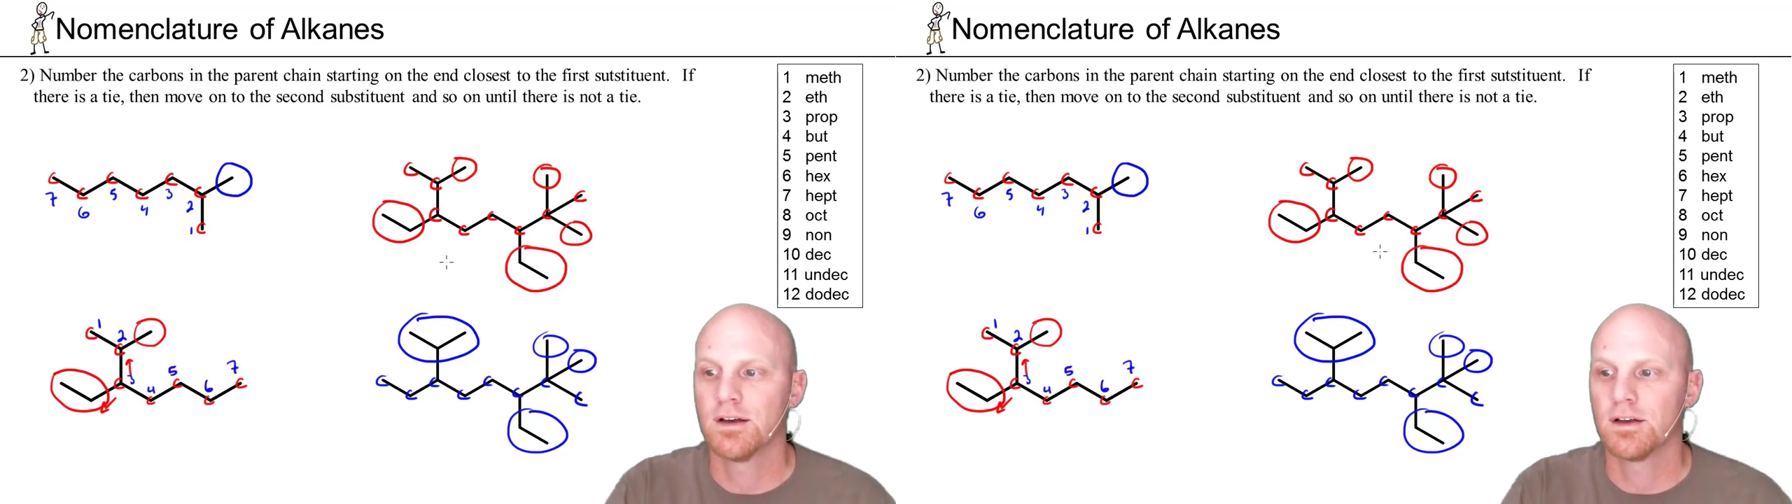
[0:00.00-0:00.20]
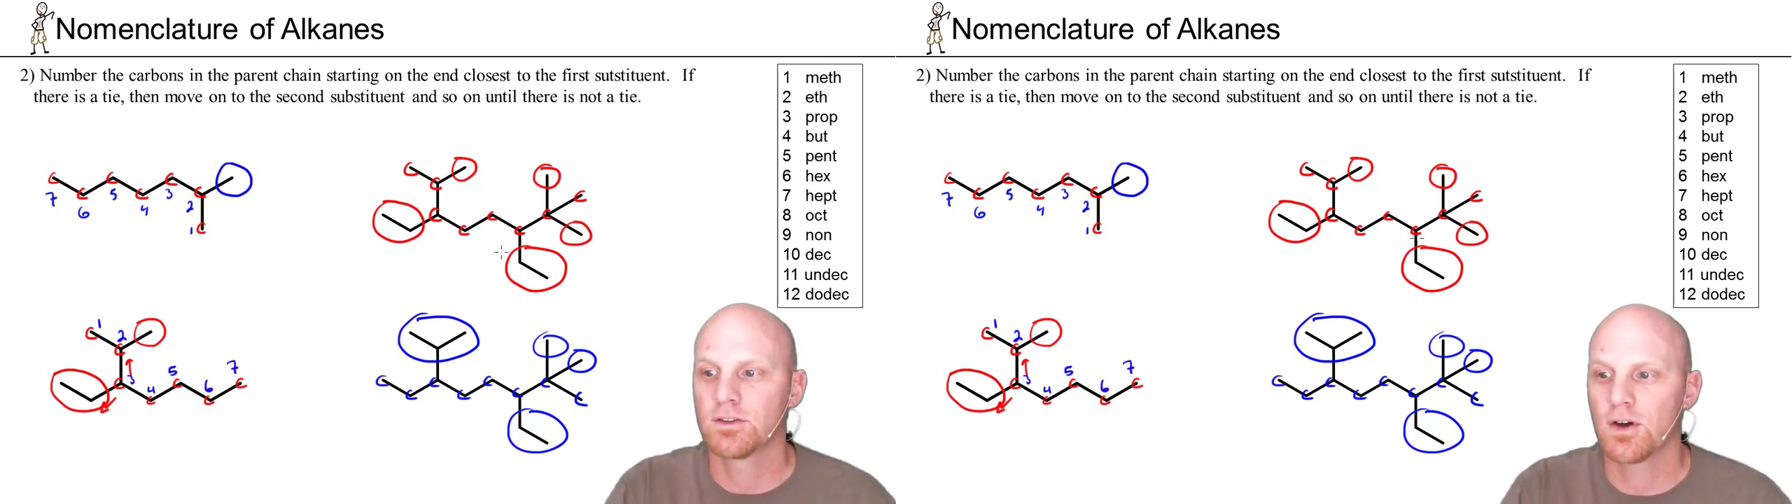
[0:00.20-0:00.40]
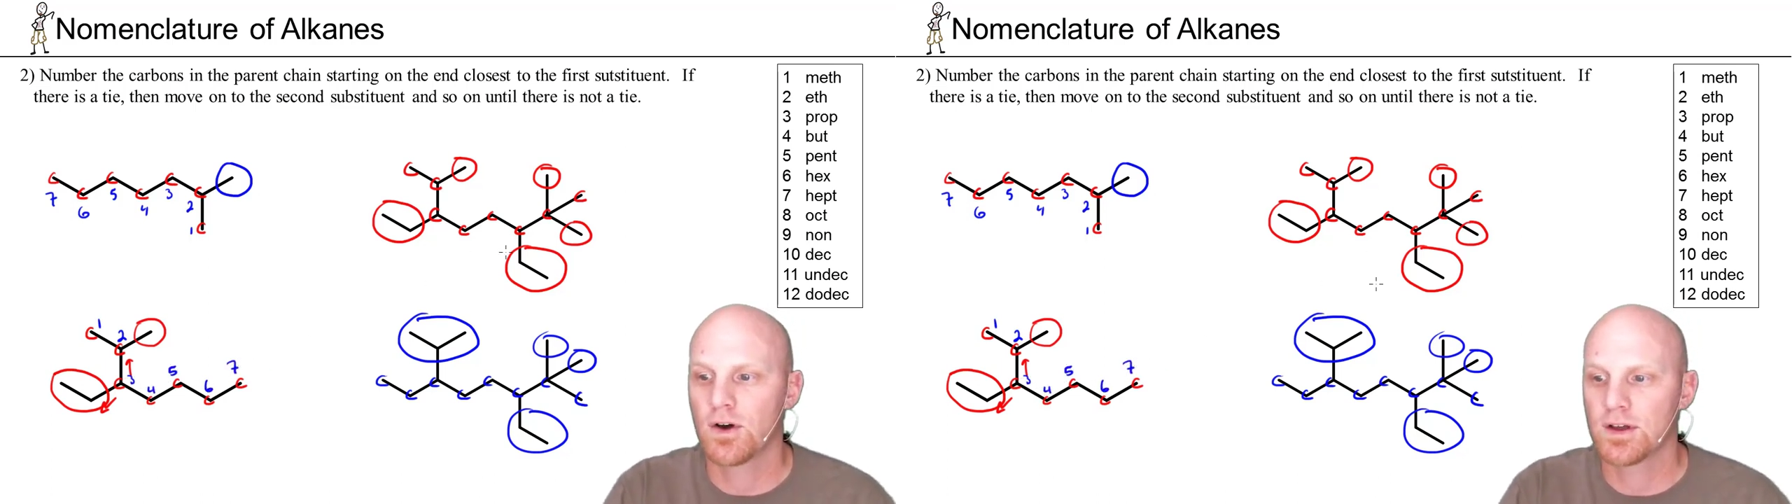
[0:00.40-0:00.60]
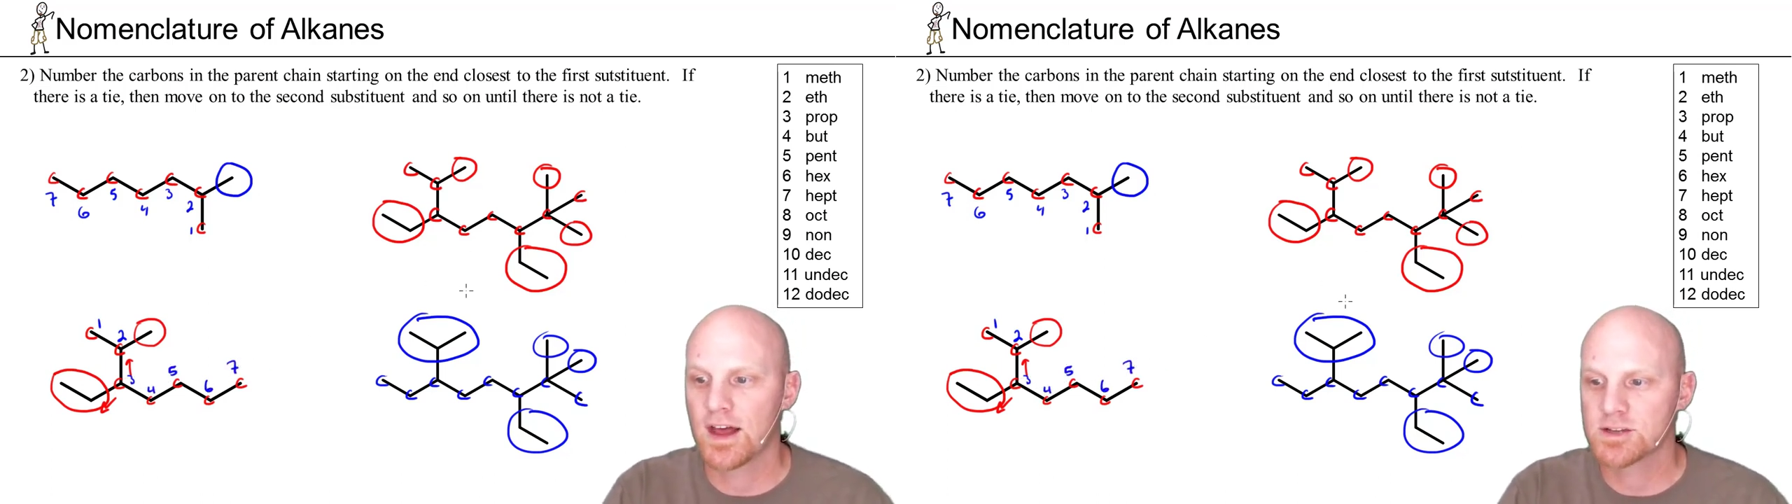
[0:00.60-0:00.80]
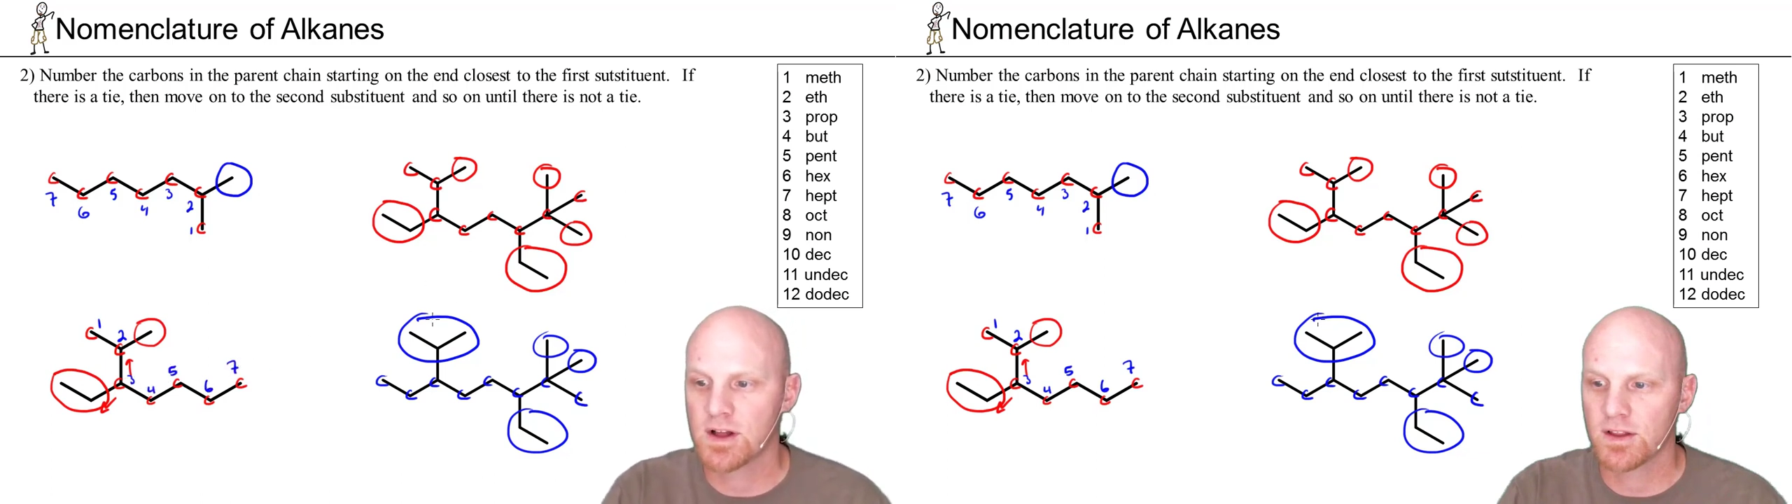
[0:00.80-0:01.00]
So, and
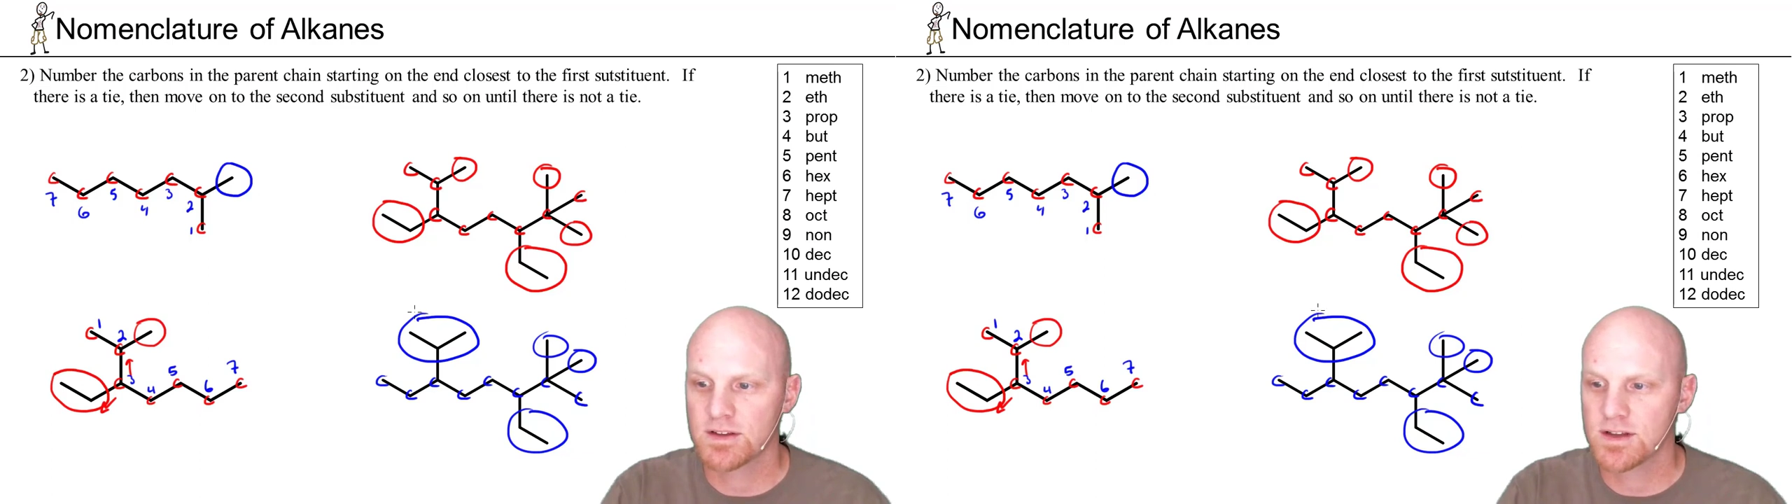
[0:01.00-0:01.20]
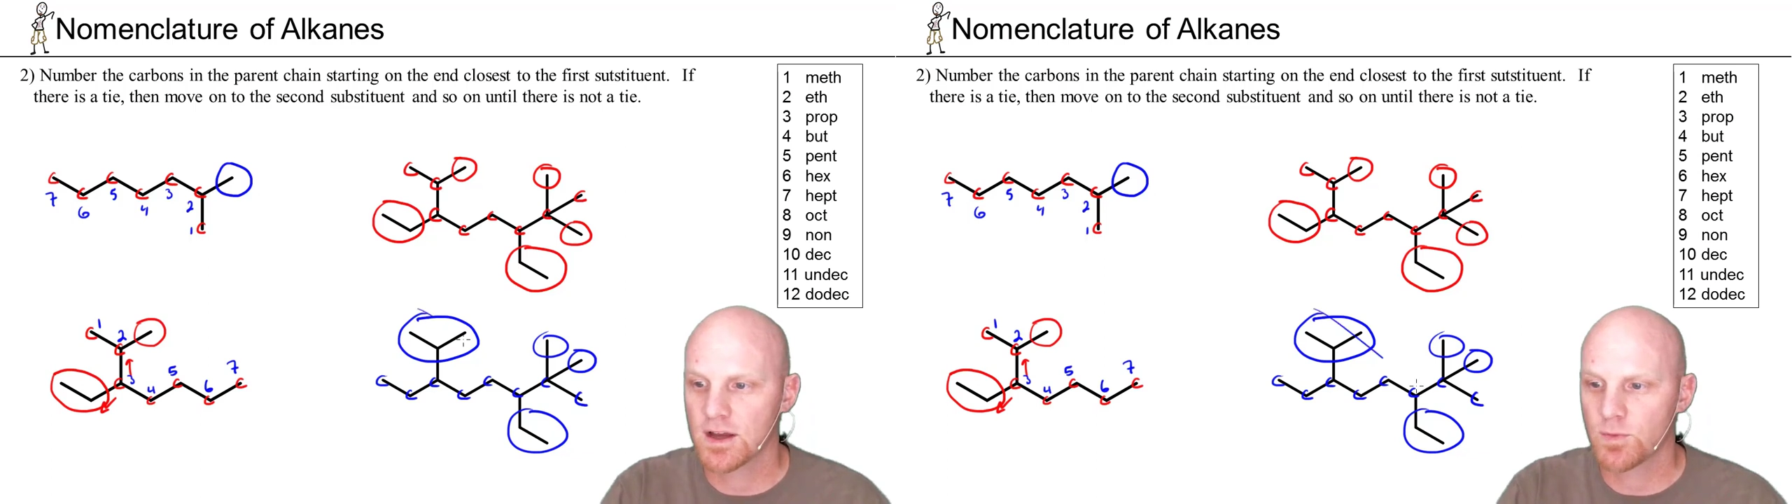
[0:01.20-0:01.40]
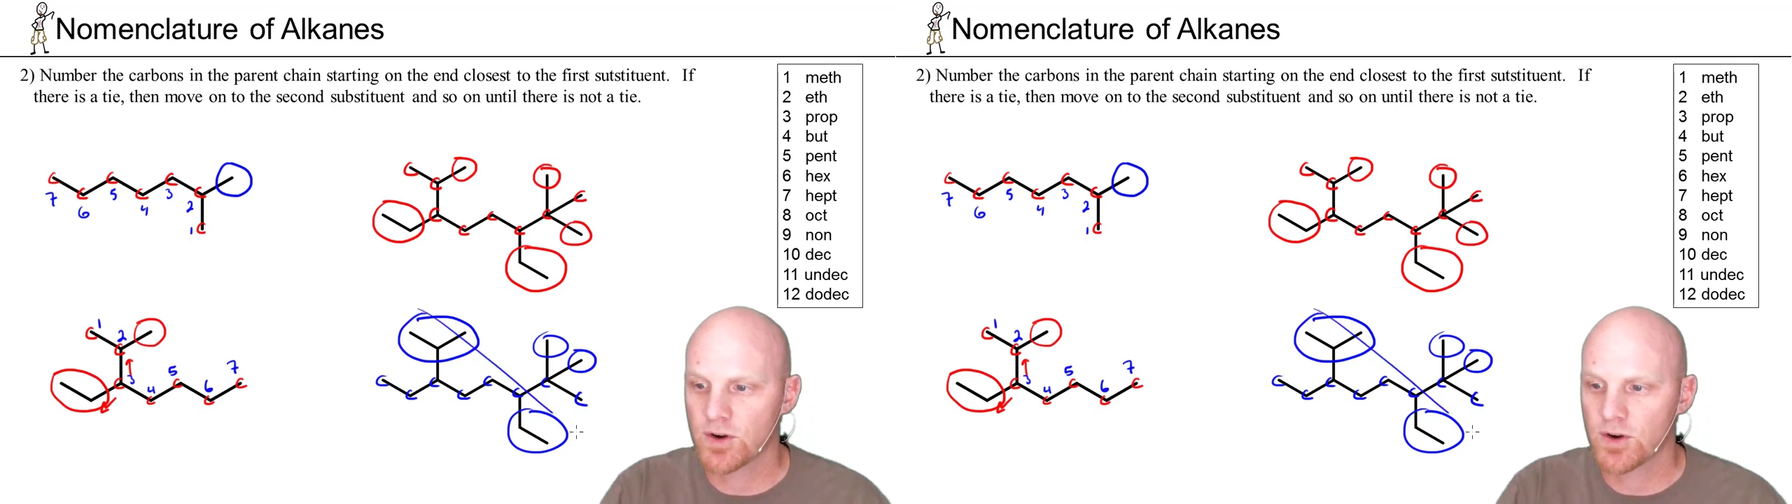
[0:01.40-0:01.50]
last but not least, and again,